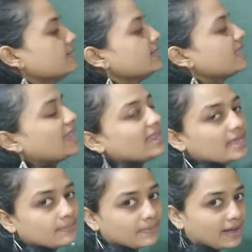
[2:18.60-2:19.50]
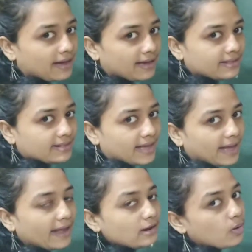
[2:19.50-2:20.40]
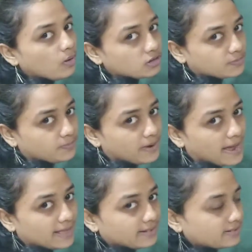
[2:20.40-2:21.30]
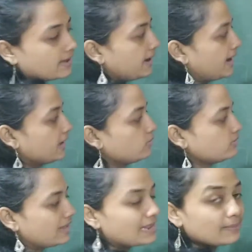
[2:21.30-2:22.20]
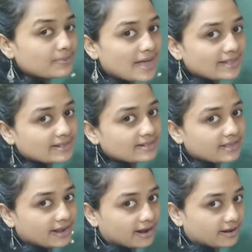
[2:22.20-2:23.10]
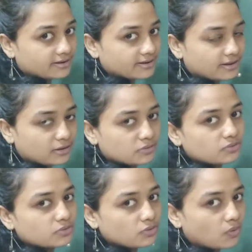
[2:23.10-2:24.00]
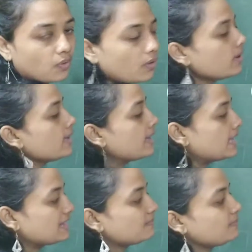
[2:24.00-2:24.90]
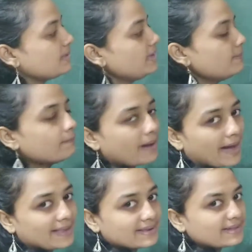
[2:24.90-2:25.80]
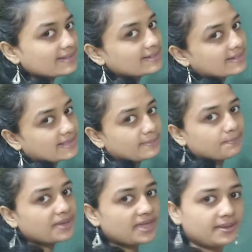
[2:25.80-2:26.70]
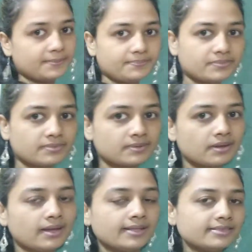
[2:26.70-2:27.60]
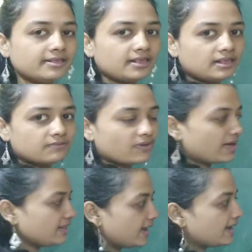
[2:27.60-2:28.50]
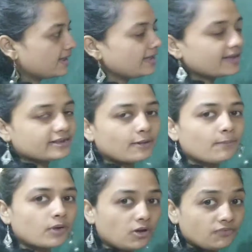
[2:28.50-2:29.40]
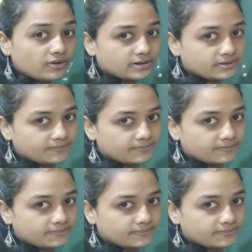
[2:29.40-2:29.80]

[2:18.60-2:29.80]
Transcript: selling price and cost price. I know selling price is greater, so SP minus CP. This is when I get a profit.